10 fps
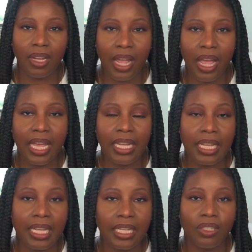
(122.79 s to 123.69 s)
of that, and
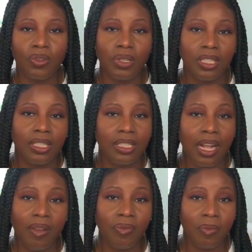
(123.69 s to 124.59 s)
then you can
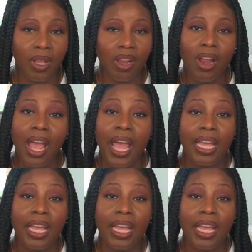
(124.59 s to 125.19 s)
decide from there.